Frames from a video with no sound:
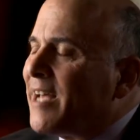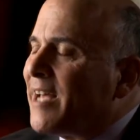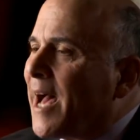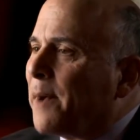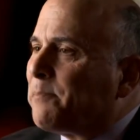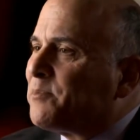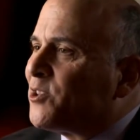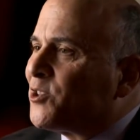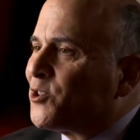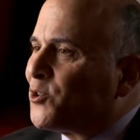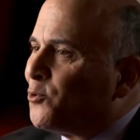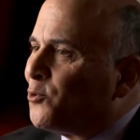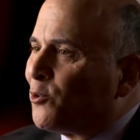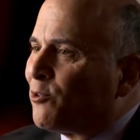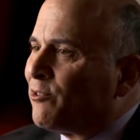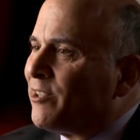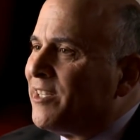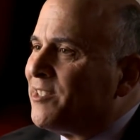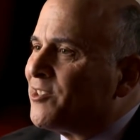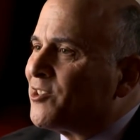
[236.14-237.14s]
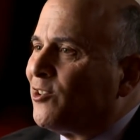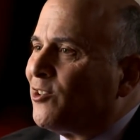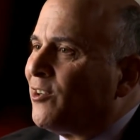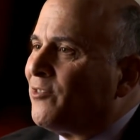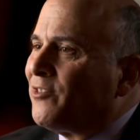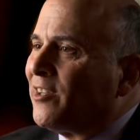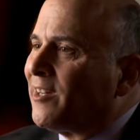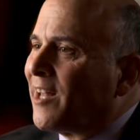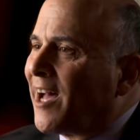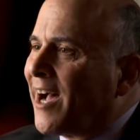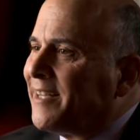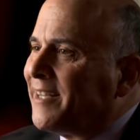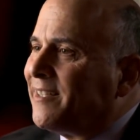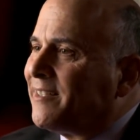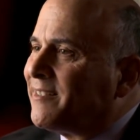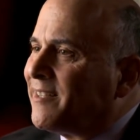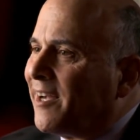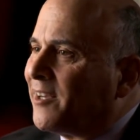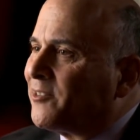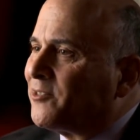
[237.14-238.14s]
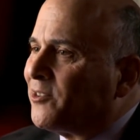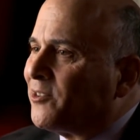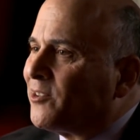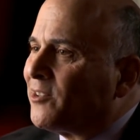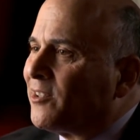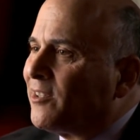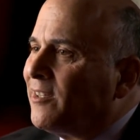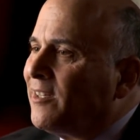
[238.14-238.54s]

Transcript: Tapp's stories on the lie detector.